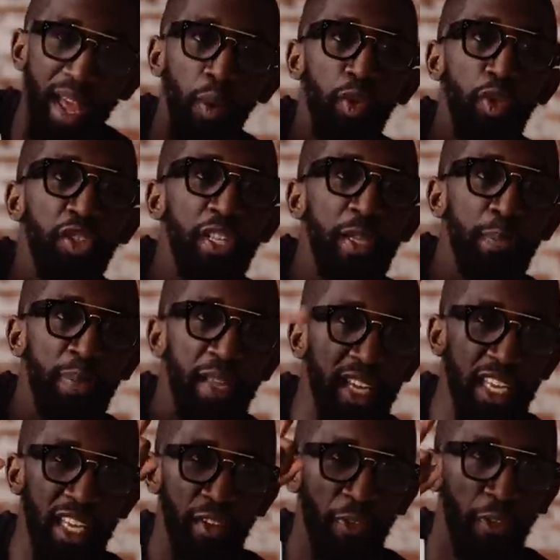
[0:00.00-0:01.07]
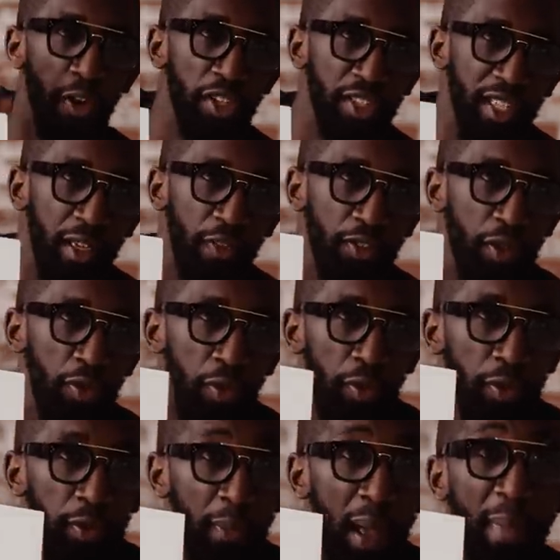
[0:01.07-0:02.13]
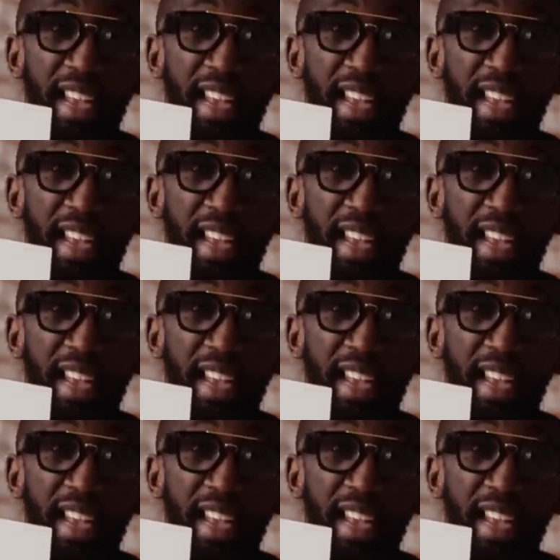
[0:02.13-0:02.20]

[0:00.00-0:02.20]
me I was doing PE first day of school. Remember,